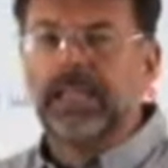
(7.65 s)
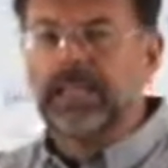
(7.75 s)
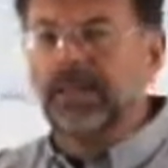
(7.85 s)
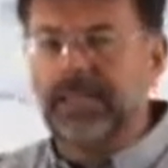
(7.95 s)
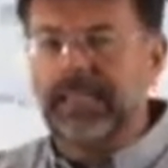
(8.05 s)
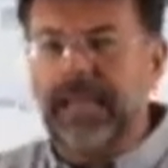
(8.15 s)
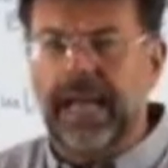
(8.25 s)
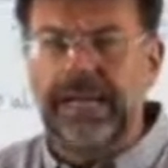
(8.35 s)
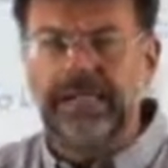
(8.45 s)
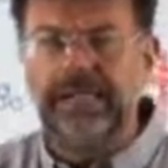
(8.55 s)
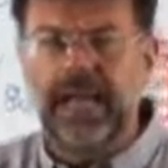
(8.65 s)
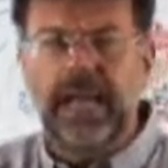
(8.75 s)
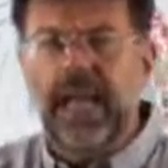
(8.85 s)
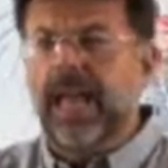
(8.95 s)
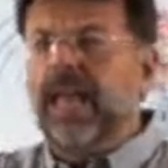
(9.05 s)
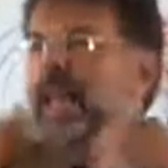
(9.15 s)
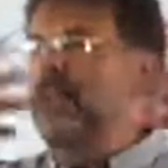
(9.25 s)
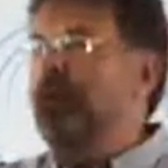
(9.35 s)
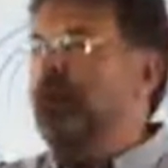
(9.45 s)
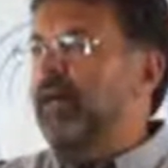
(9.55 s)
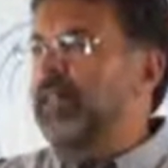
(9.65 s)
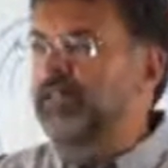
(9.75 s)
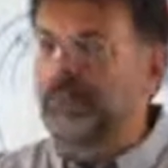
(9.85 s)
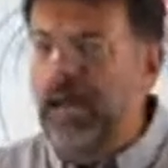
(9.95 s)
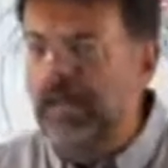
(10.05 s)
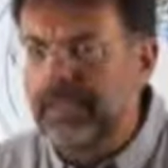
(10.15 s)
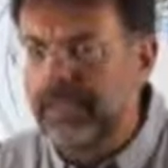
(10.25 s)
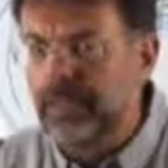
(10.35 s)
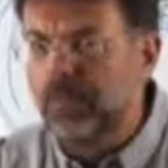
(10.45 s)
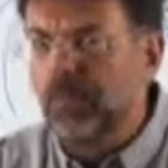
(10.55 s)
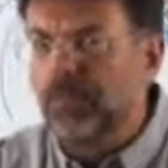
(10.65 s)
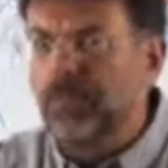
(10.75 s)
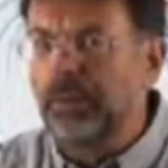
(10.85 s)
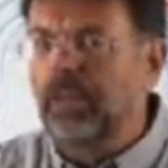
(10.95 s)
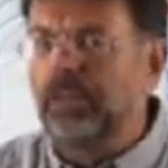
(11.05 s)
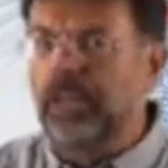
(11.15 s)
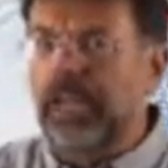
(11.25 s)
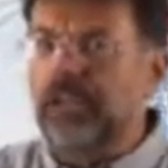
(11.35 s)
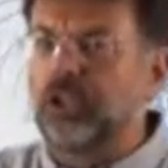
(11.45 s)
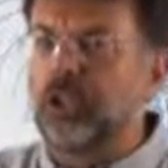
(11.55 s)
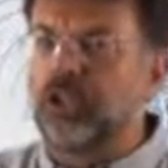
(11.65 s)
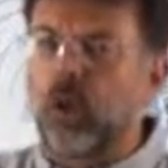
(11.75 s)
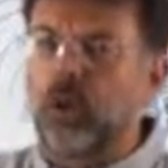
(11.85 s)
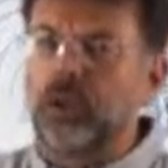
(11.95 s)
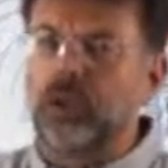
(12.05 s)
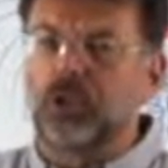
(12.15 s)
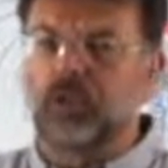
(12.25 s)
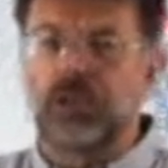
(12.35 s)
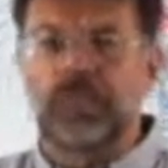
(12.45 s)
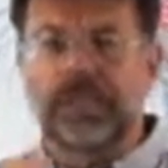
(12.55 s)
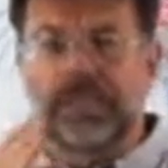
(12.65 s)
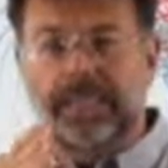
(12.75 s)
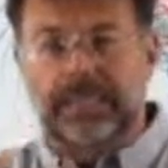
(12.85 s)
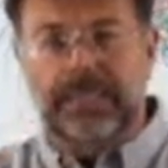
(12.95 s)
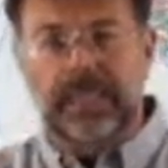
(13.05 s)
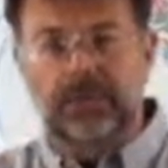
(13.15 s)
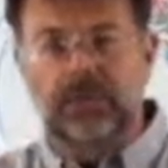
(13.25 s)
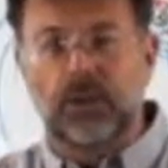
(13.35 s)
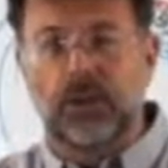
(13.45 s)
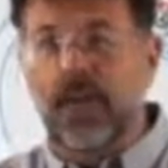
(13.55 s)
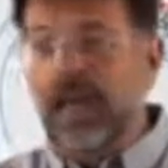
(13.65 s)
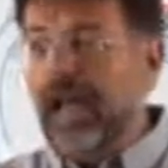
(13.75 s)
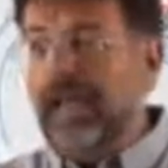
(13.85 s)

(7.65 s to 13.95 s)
Something that is in everybody's mouth at the moment because it's so extremely successful